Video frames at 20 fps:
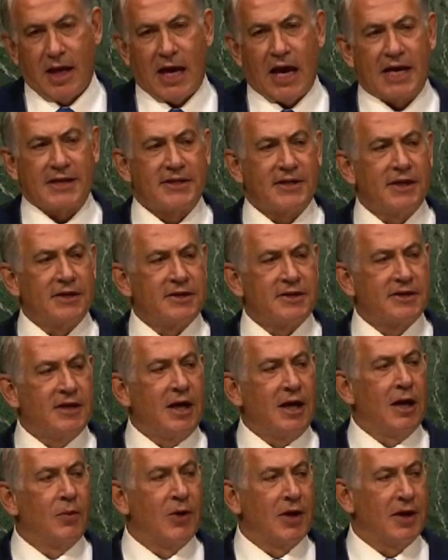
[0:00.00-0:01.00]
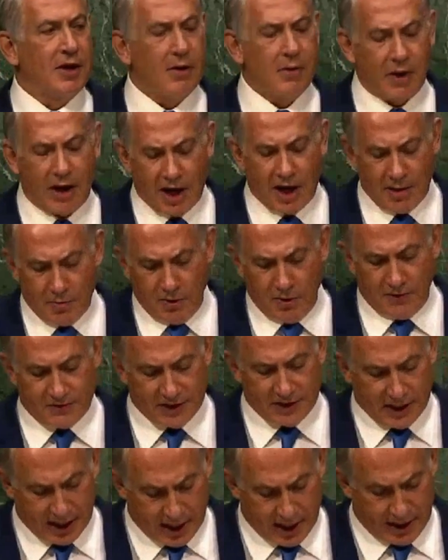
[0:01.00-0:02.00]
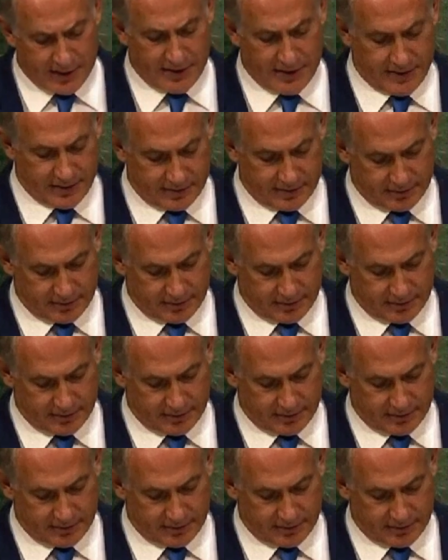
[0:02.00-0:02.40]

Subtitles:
as this deal with Iran moves ahead,